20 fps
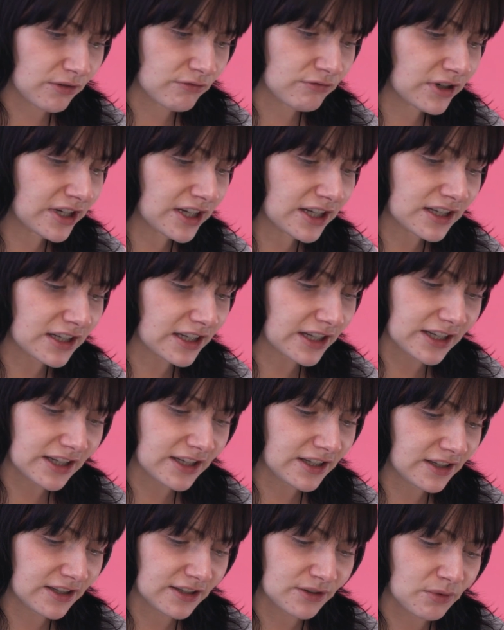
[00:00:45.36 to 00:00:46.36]

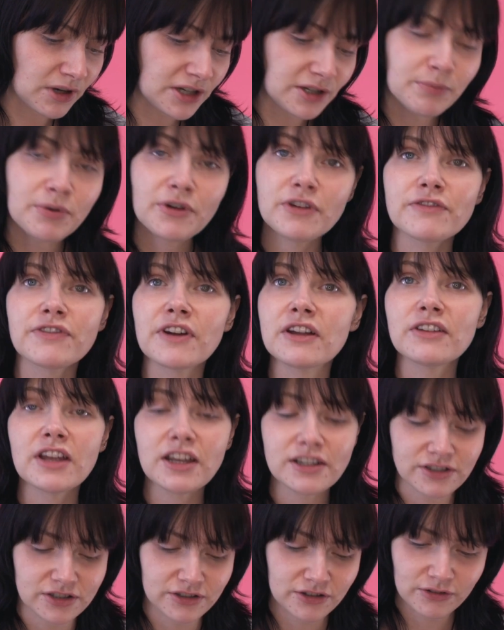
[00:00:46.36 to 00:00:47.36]
Really, when you're putting
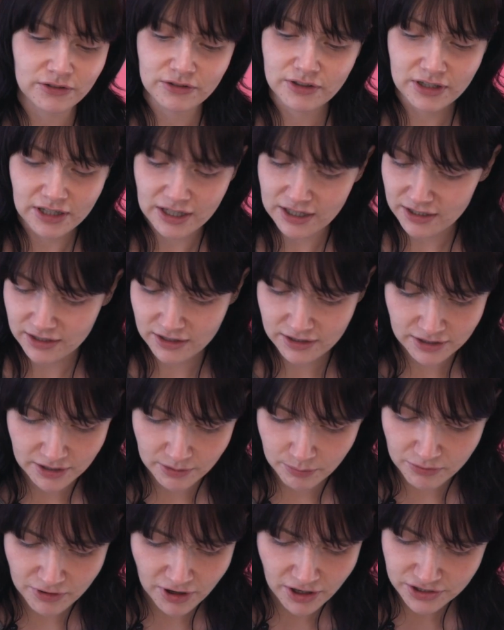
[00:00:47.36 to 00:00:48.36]
foundation on,
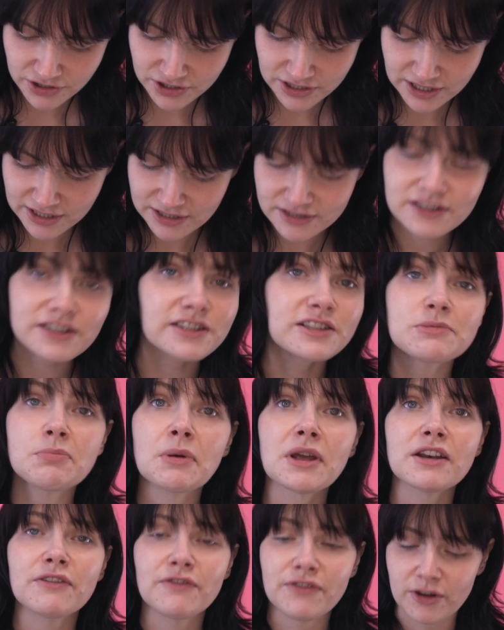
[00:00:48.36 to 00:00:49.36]
your brush needs to
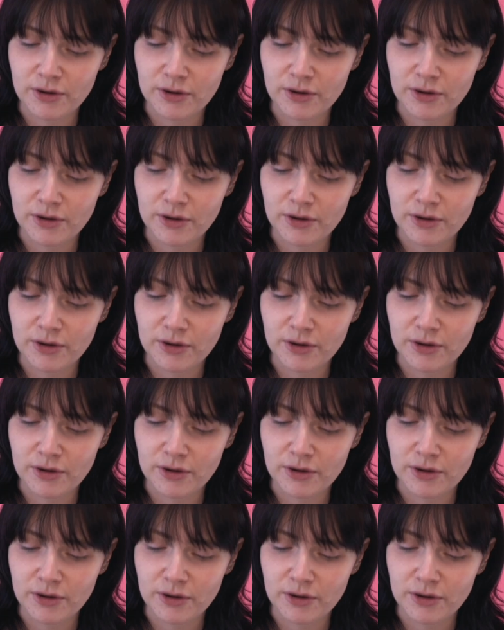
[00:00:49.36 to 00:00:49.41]
spin and